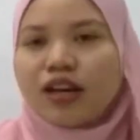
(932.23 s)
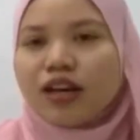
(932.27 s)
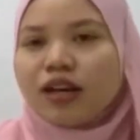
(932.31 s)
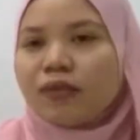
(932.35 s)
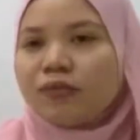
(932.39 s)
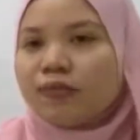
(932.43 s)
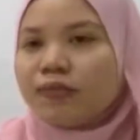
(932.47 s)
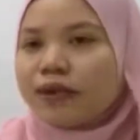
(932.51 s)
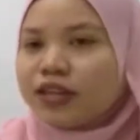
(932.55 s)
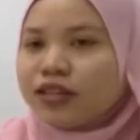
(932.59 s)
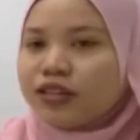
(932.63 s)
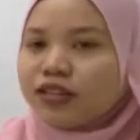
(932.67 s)

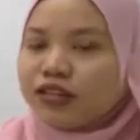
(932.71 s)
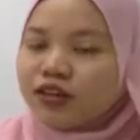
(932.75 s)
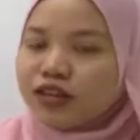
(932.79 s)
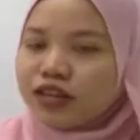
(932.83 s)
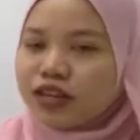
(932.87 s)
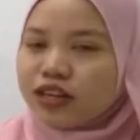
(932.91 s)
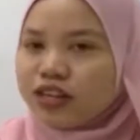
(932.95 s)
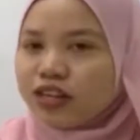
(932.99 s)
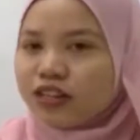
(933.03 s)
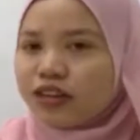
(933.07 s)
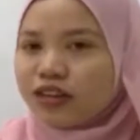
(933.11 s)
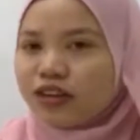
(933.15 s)
Based
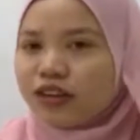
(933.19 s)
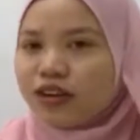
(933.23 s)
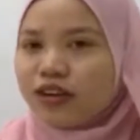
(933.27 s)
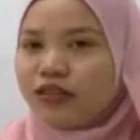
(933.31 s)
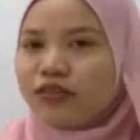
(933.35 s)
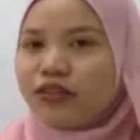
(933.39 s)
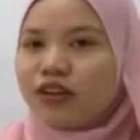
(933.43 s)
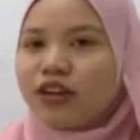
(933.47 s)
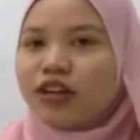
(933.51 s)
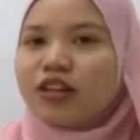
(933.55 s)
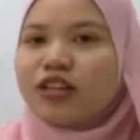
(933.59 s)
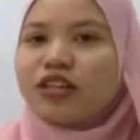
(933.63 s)
on this graph,
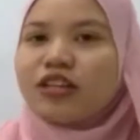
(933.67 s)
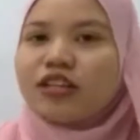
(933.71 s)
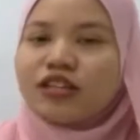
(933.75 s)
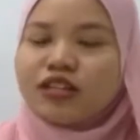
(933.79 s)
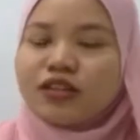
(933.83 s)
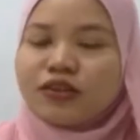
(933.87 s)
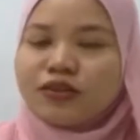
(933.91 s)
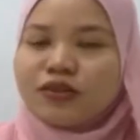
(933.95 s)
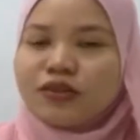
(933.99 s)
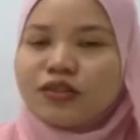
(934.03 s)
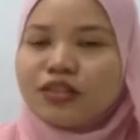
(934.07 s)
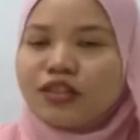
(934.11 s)
it
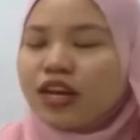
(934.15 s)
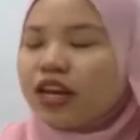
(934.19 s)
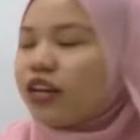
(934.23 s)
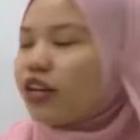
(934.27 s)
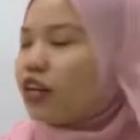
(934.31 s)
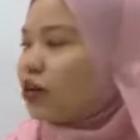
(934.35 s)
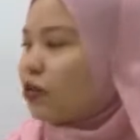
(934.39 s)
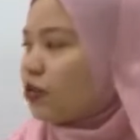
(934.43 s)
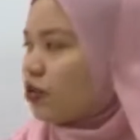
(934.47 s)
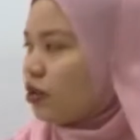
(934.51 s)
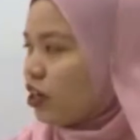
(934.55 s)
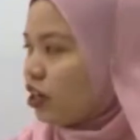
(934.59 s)
shows that the
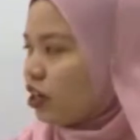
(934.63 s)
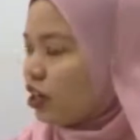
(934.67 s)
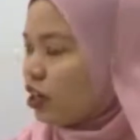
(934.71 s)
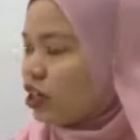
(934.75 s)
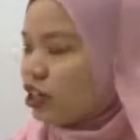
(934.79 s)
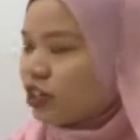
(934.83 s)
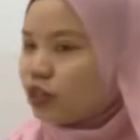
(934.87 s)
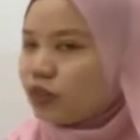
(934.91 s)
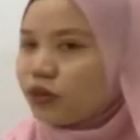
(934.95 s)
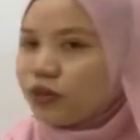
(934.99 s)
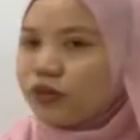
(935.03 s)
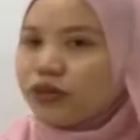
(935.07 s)
quick
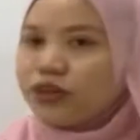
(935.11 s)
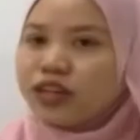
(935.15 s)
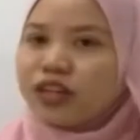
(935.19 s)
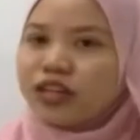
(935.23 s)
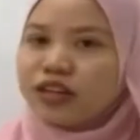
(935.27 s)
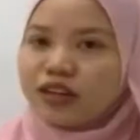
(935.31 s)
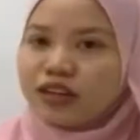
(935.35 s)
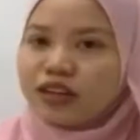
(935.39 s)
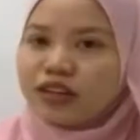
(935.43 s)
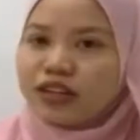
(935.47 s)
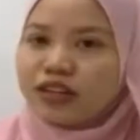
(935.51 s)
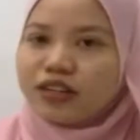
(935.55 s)
ratio
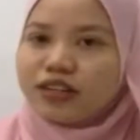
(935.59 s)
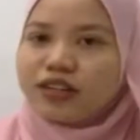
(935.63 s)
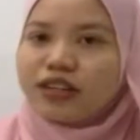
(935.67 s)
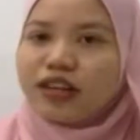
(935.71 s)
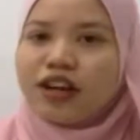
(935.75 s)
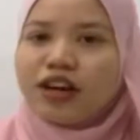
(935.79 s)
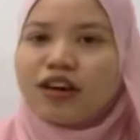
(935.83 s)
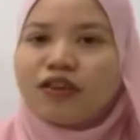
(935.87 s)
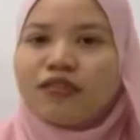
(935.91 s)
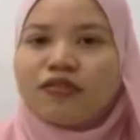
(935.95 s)
decreased